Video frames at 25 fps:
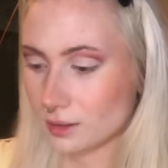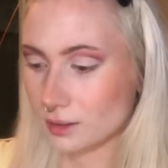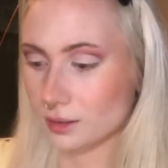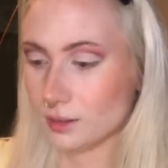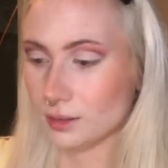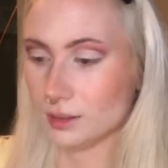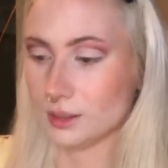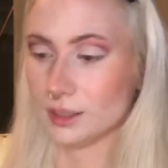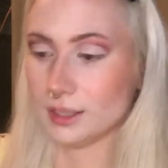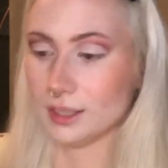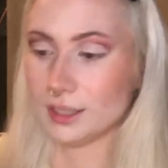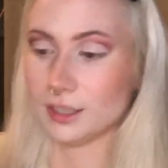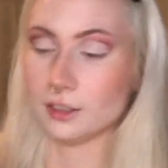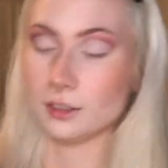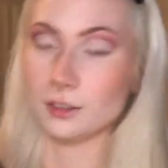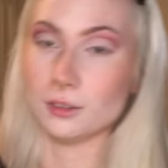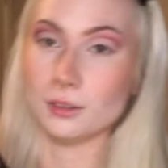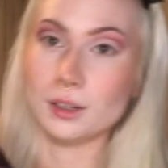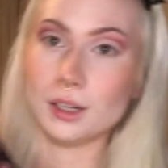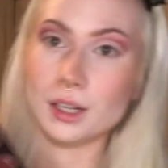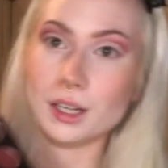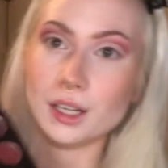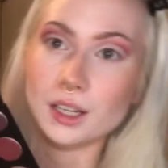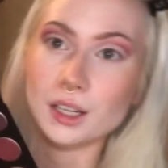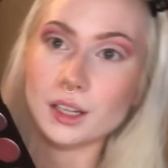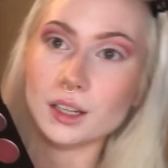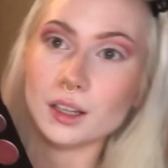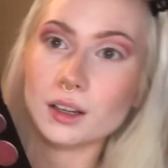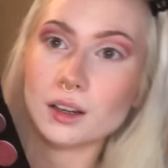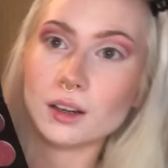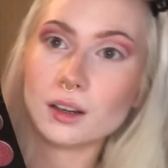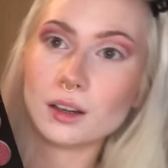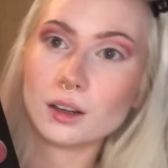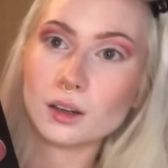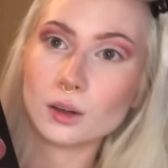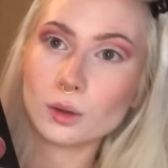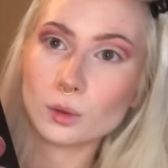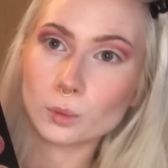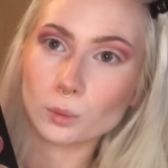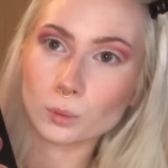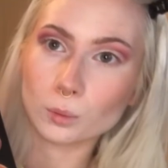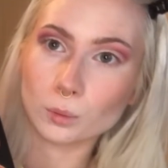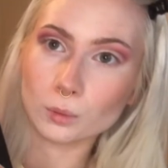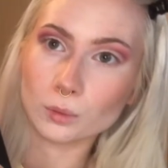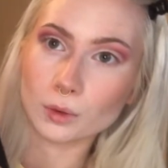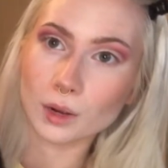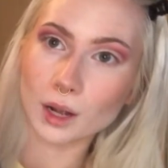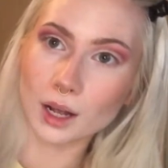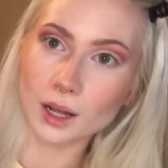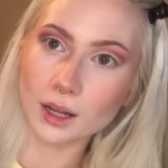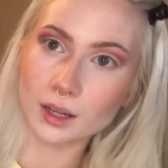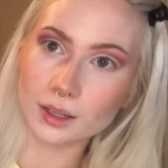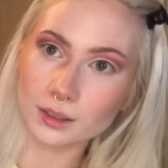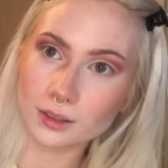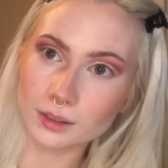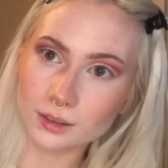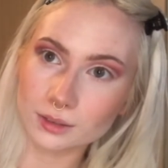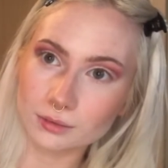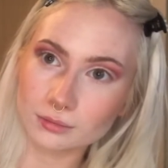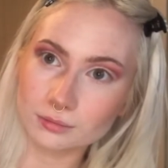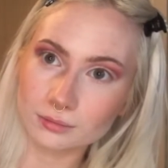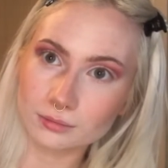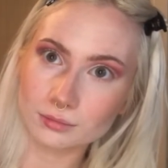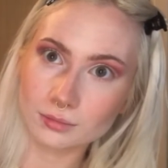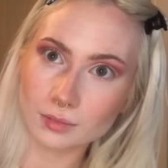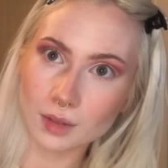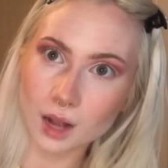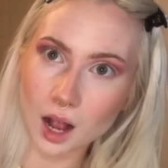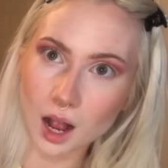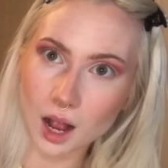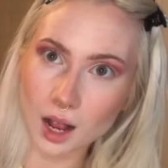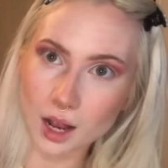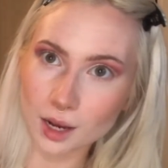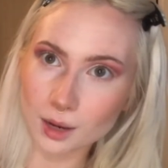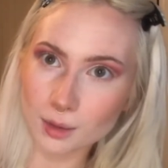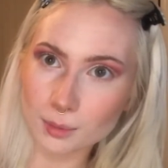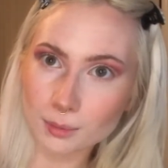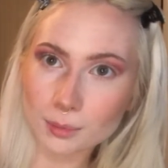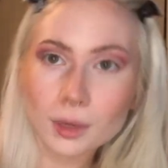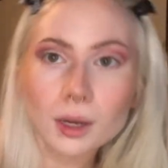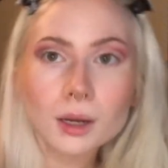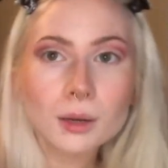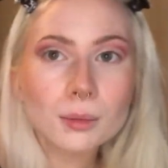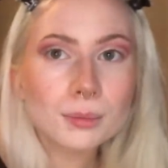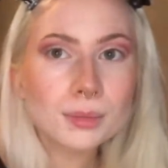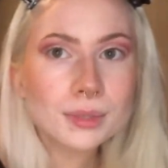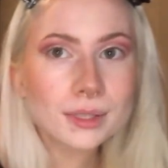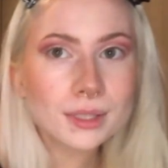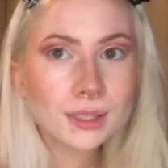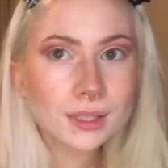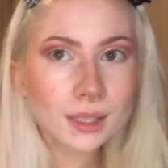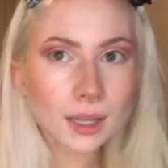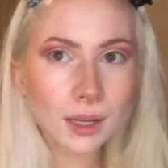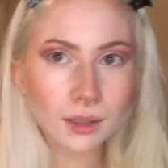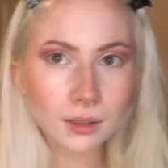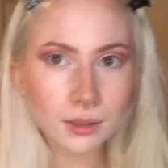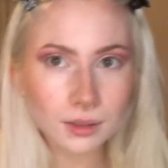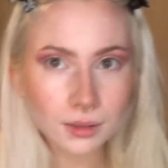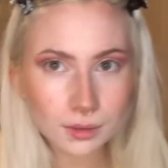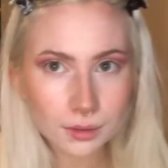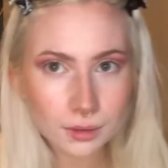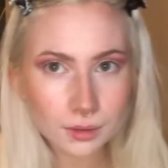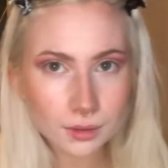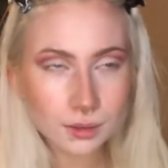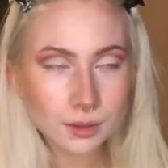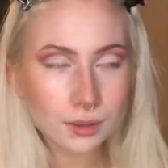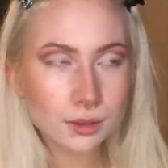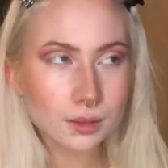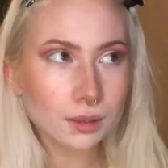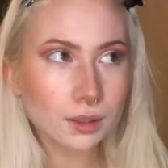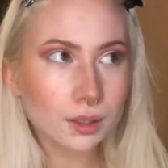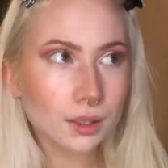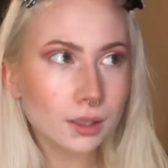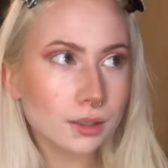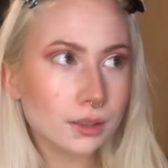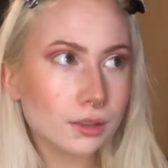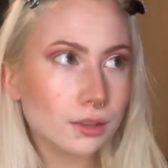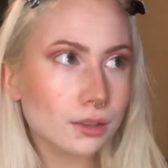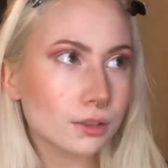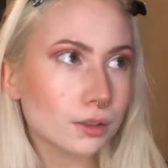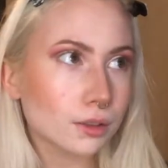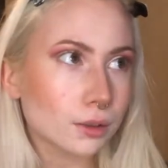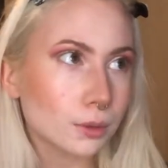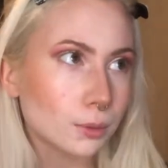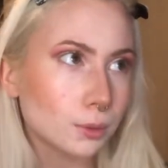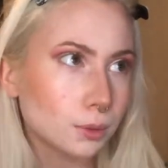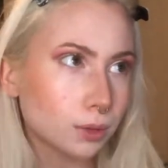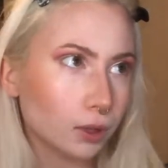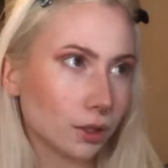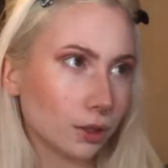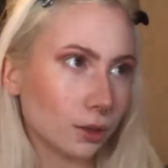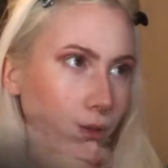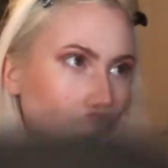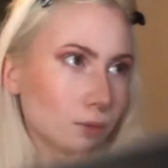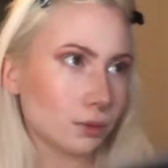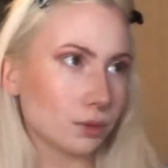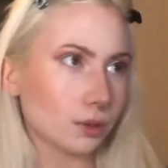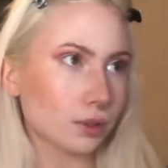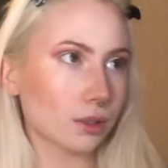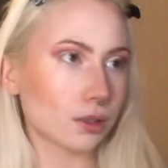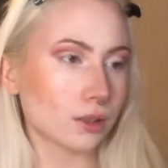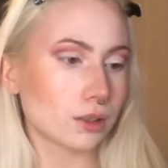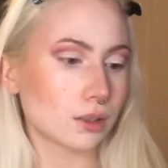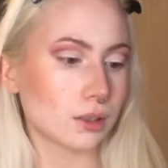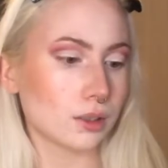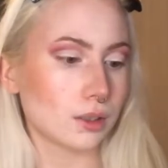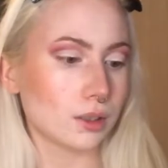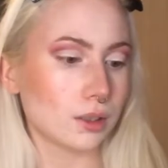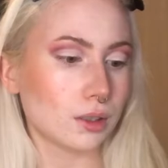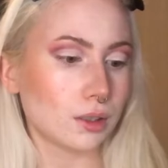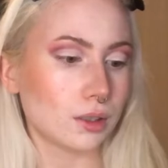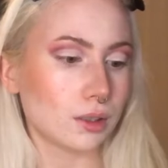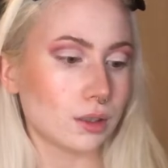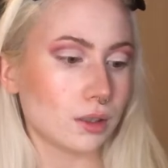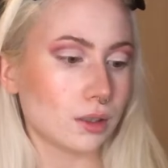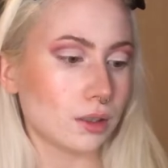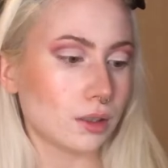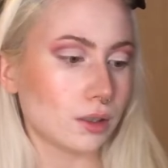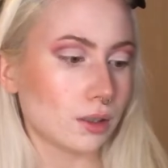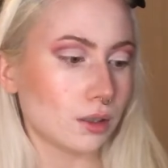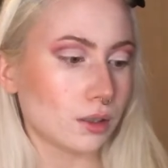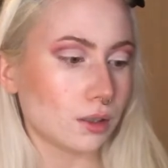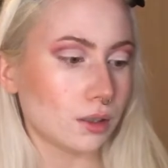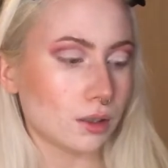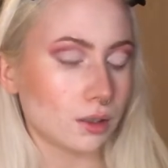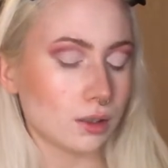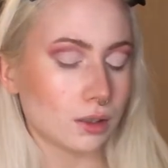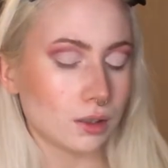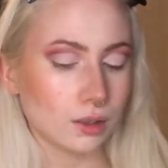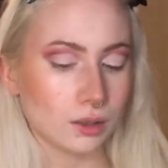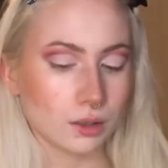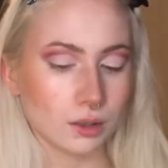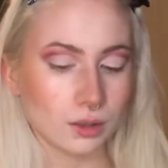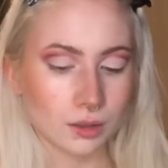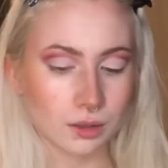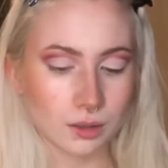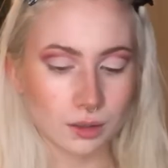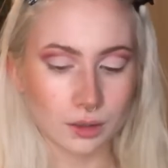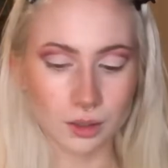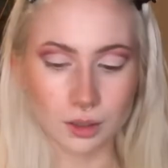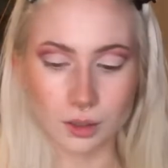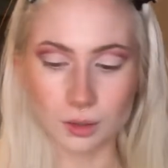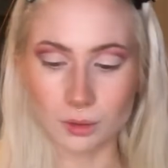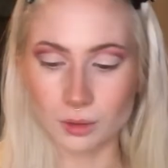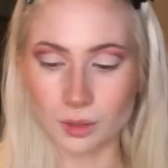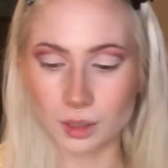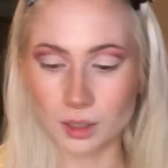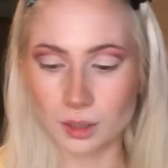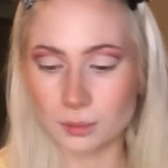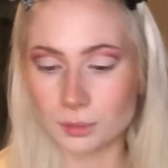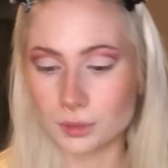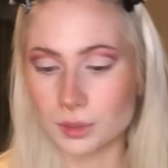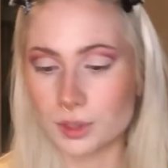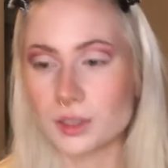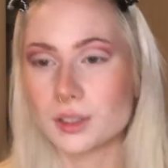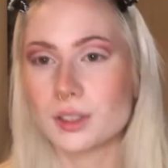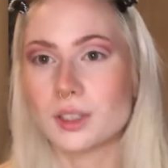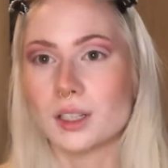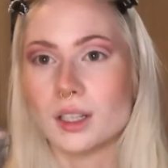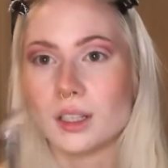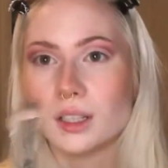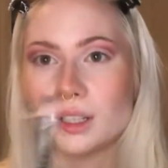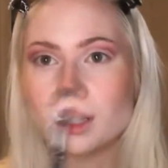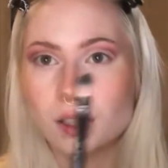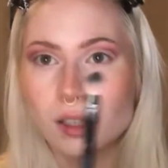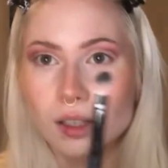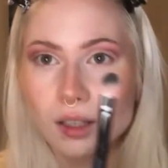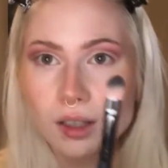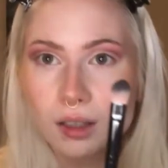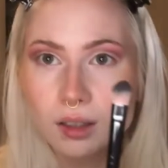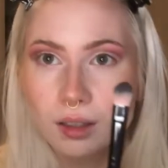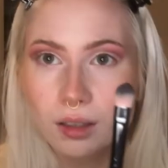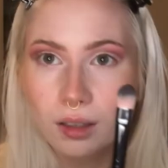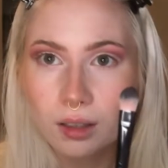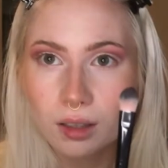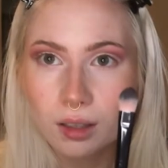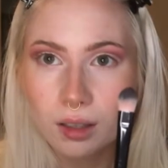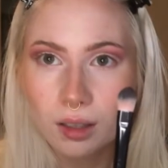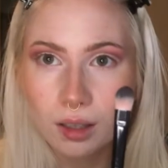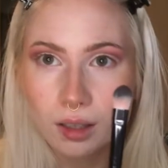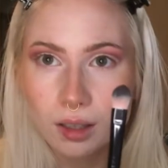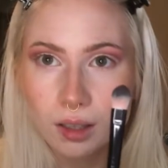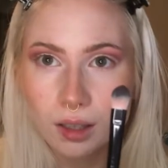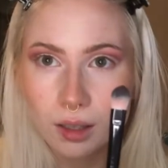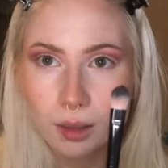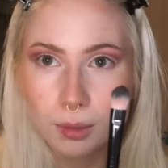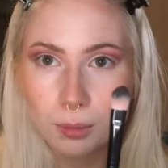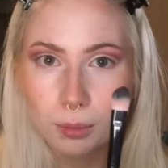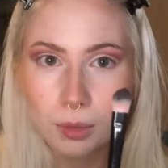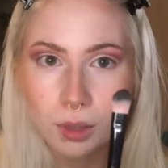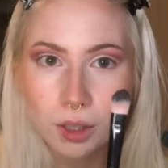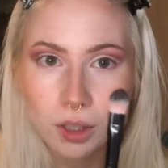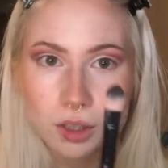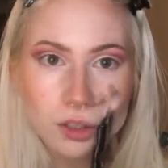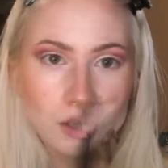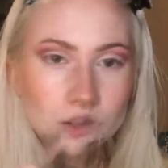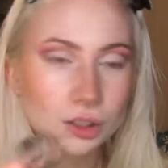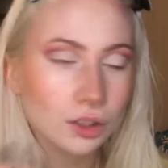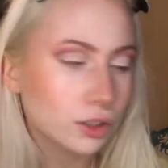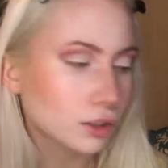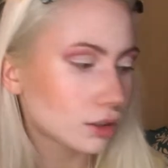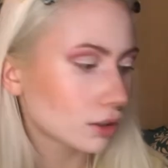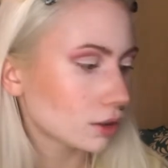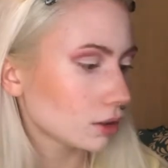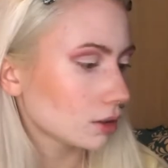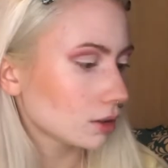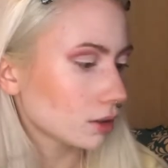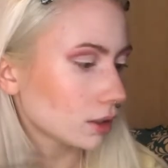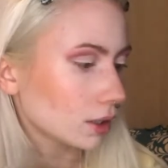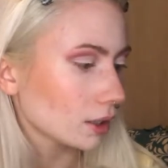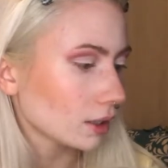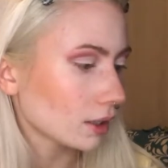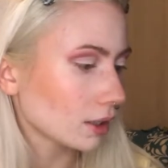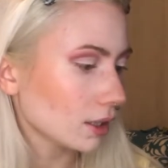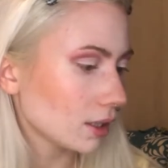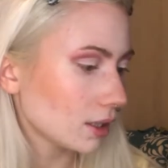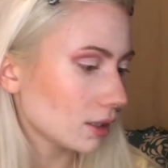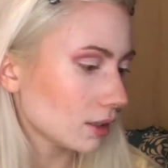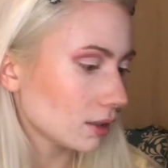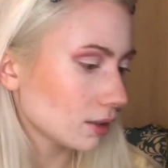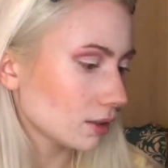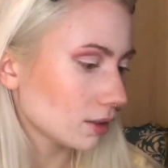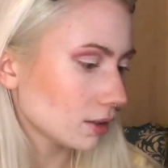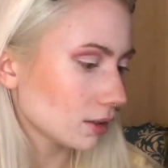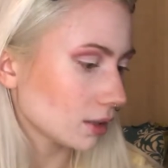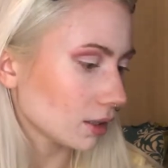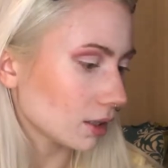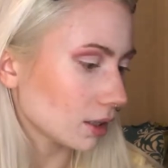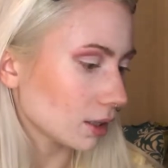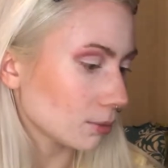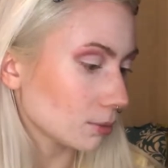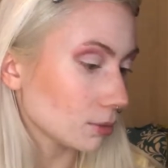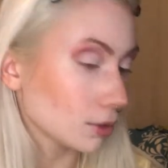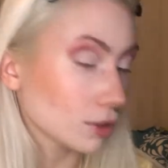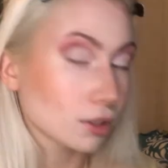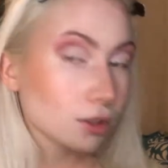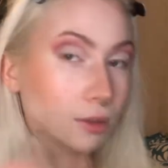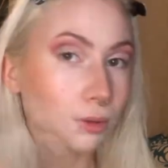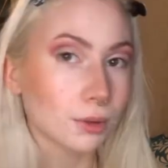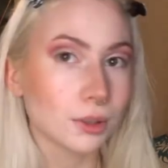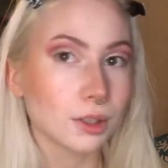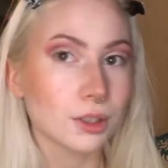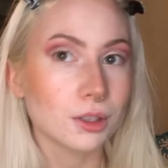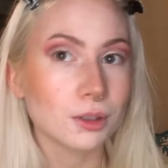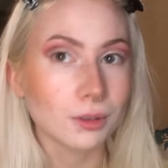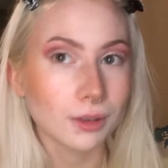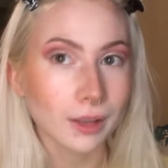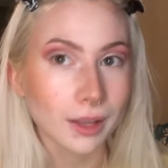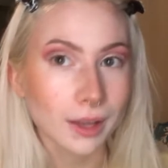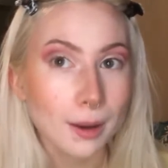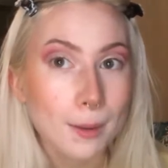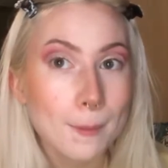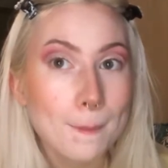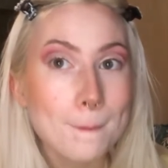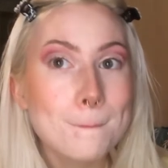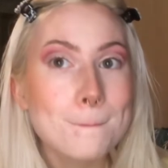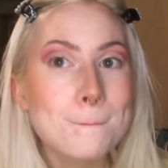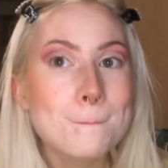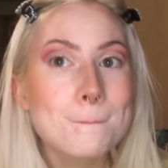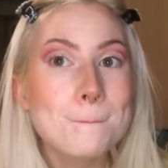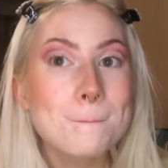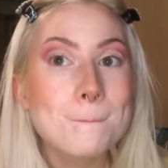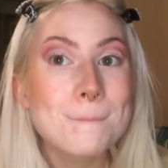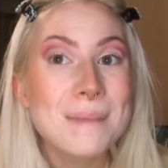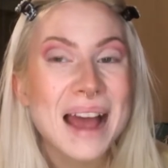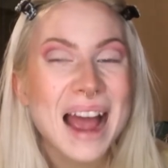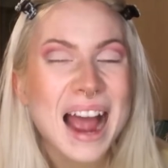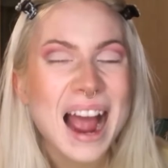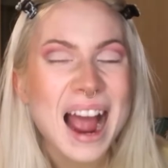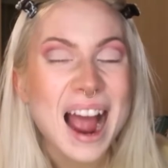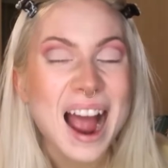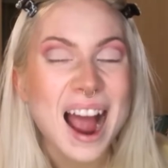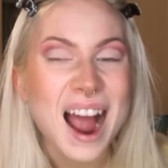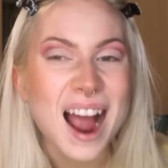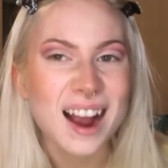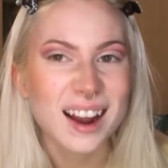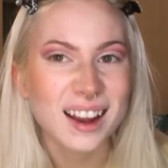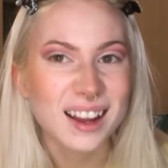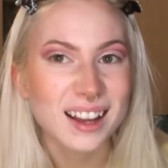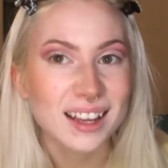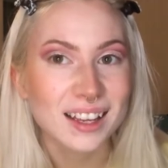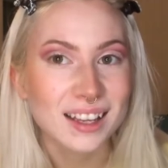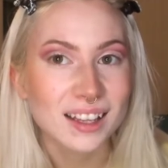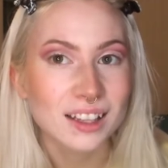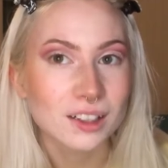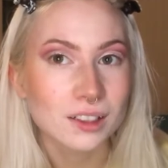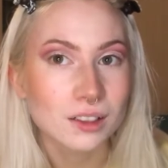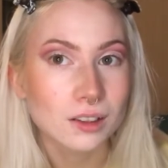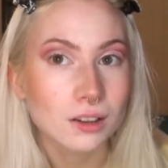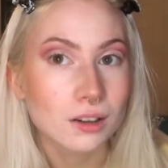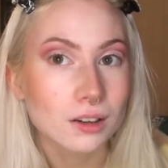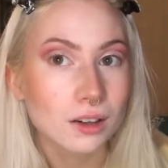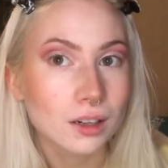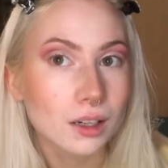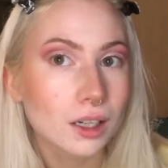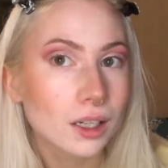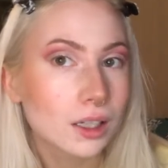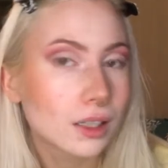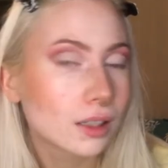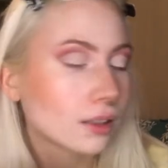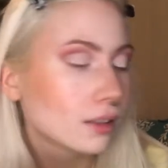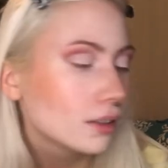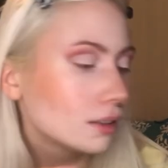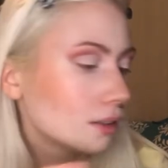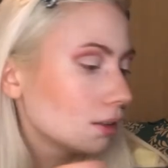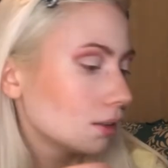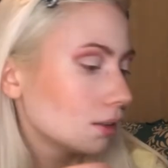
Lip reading: glittery red. I'm obsessed. It's so cute. So I'm just taking a brush like this, and I'm just going to like pack it on.